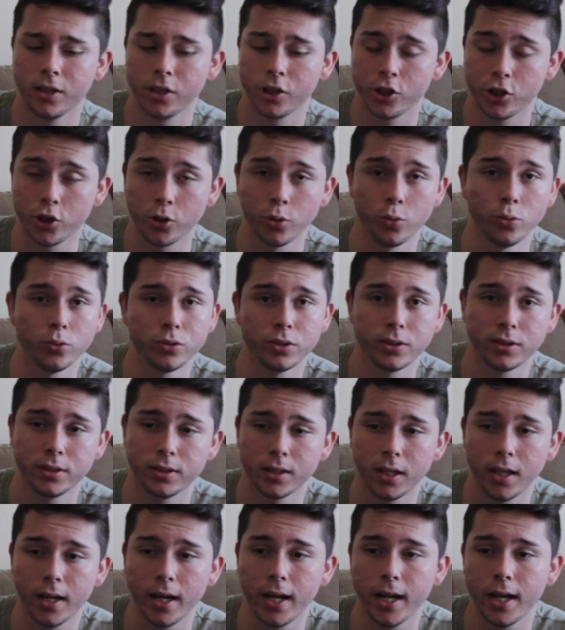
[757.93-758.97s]
shoots
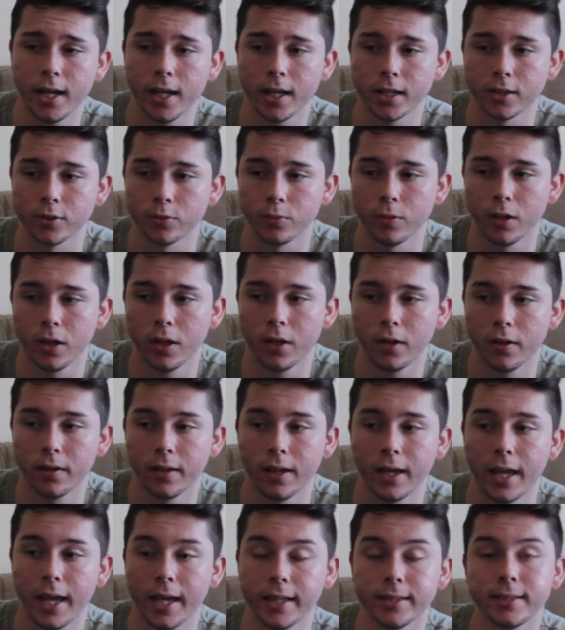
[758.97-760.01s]
1080 as well.
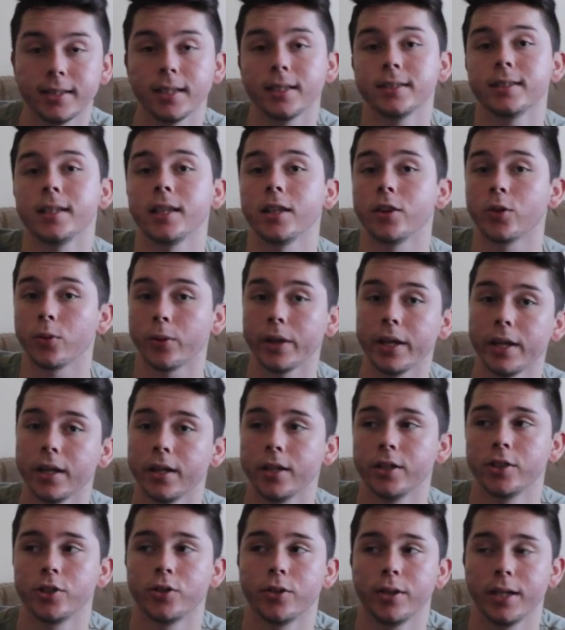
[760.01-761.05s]
The
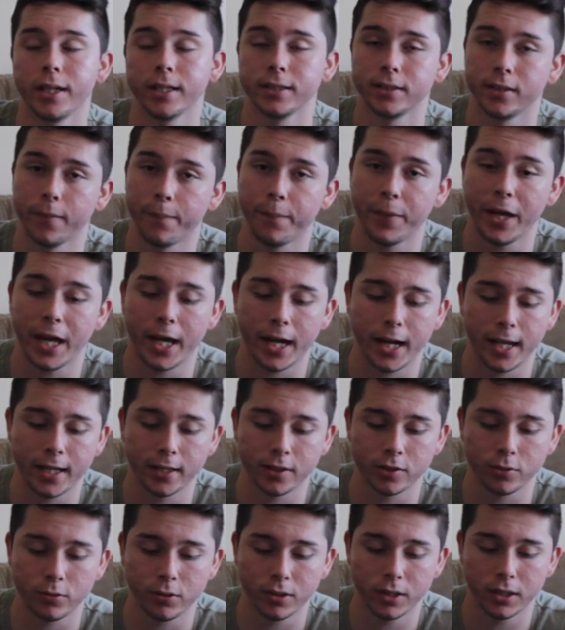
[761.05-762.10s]
A6300 is a
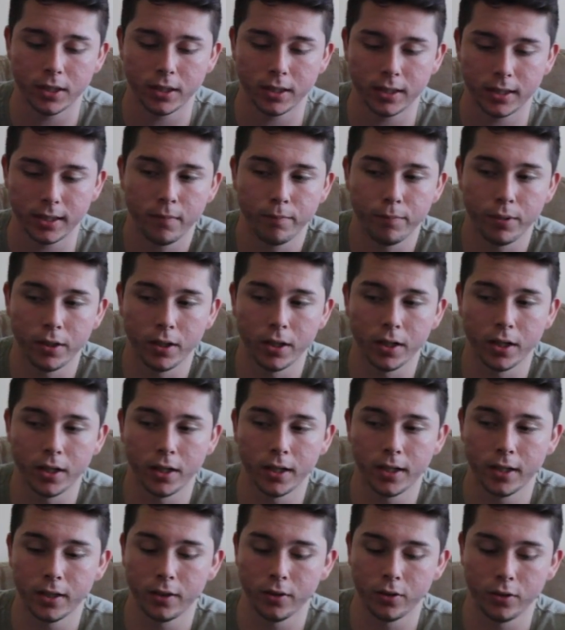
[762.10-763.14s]
badass one,
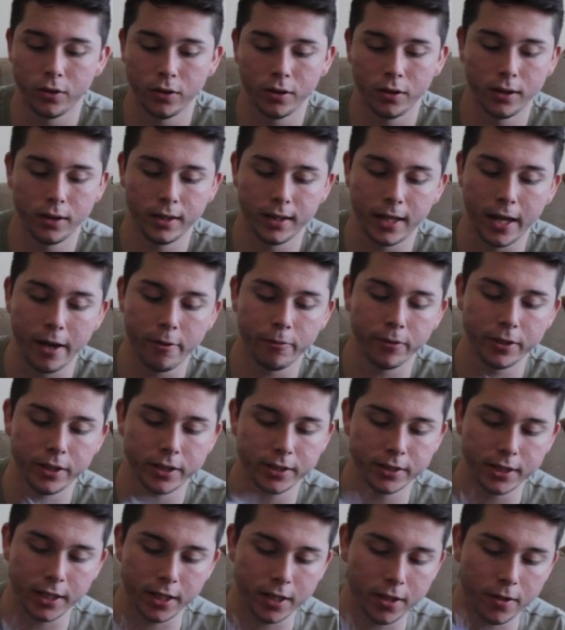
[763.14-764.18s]
but that one
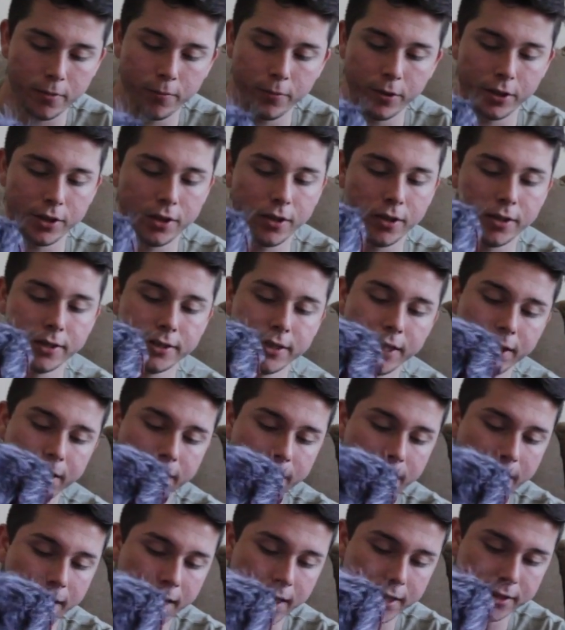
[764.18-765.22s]
doesn't come with the
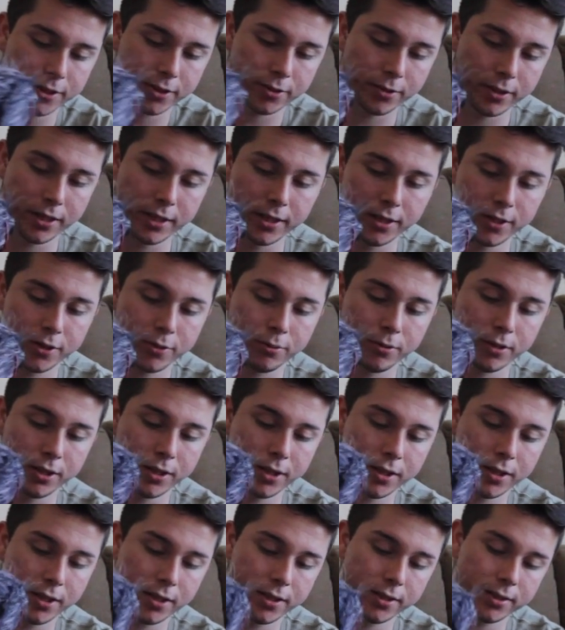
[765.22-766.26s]
articulating screen. This one
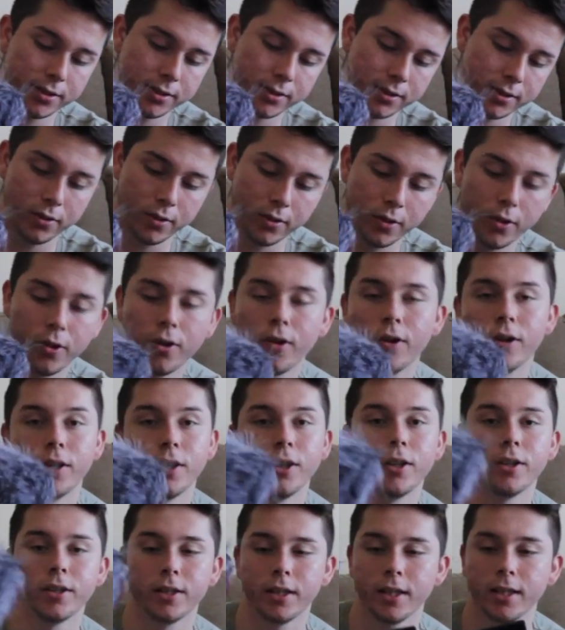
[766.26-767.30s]
does. Oh,
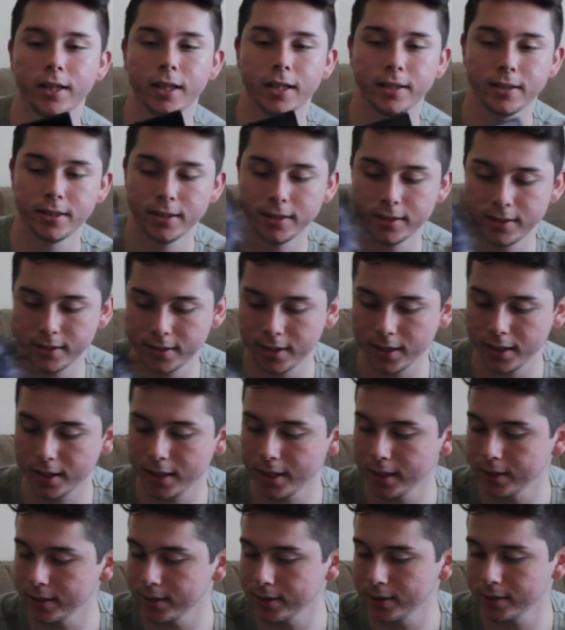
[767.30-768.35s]
another thing that does suck
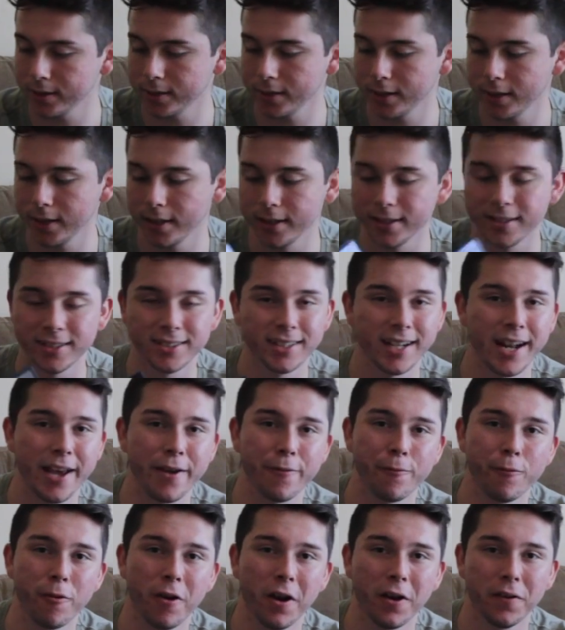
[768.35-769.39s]
is it doesn't
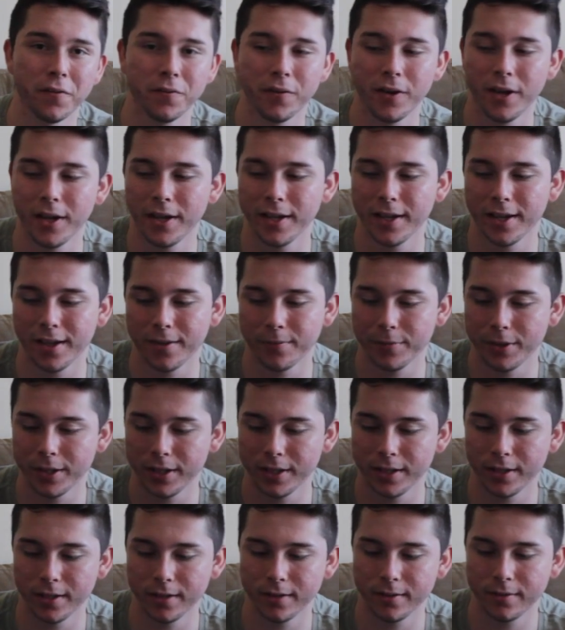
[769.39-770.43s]
have Wi-Fi. I
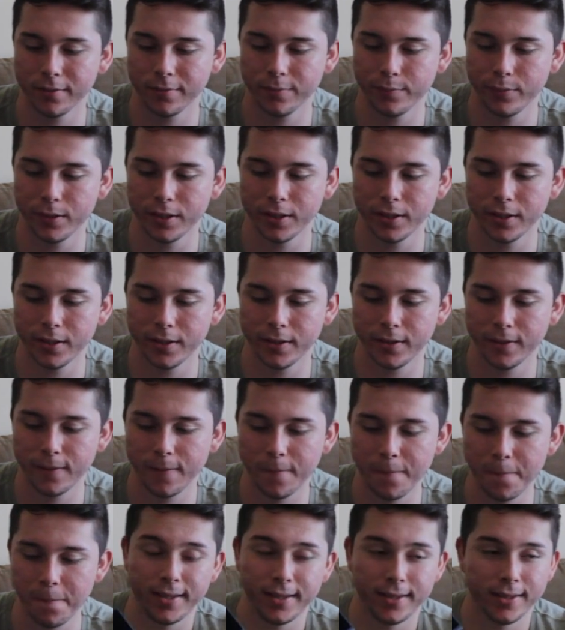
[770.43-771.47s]
mean, but
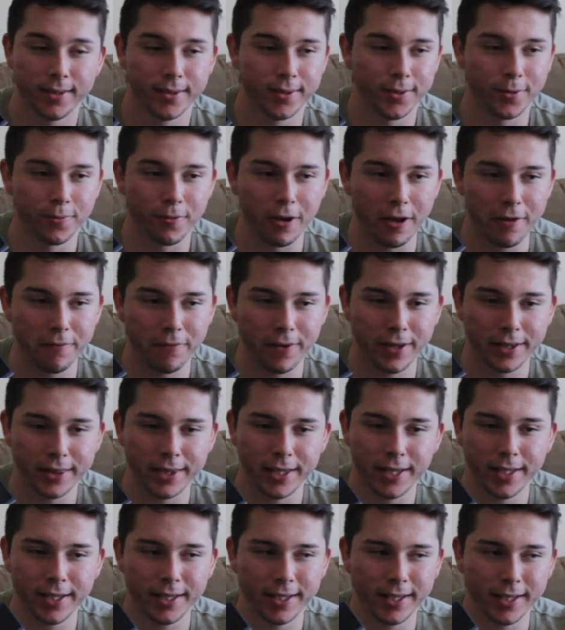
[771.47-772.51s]
the Wi-Fi
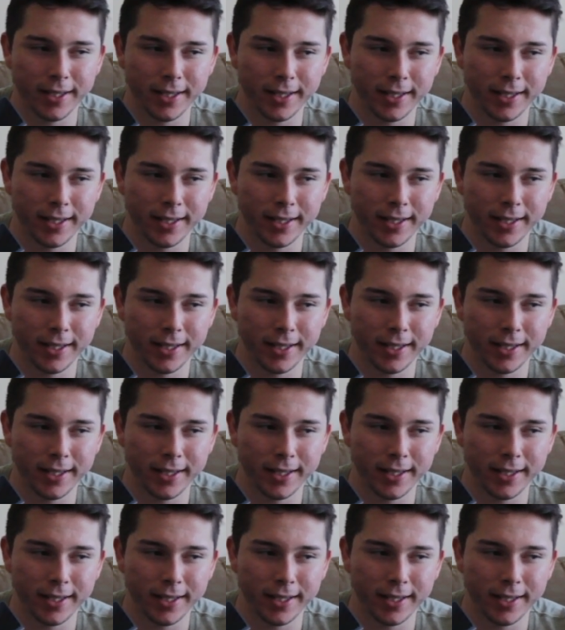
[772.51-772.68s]
thing,